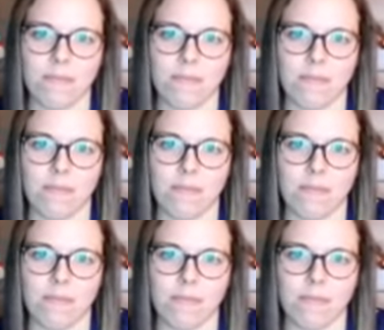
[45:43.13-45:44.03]

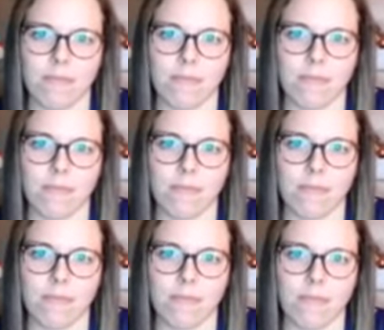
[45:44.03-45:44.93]

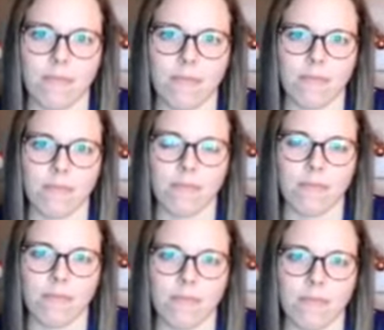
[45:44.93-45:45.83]

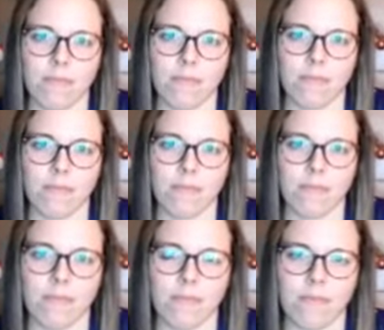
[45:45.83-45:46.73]

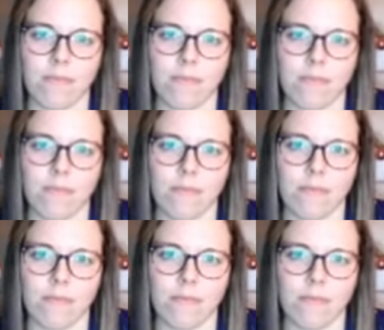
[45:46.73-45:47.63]

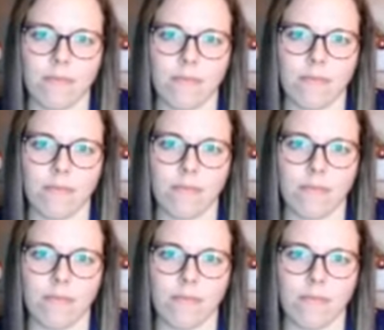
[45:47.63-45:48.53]

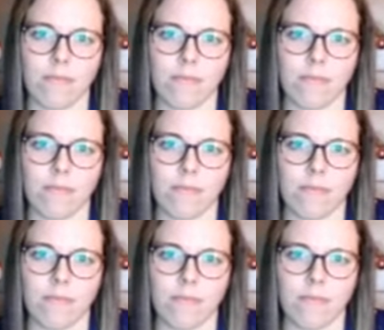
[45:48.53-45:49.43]
The person shown says nothing.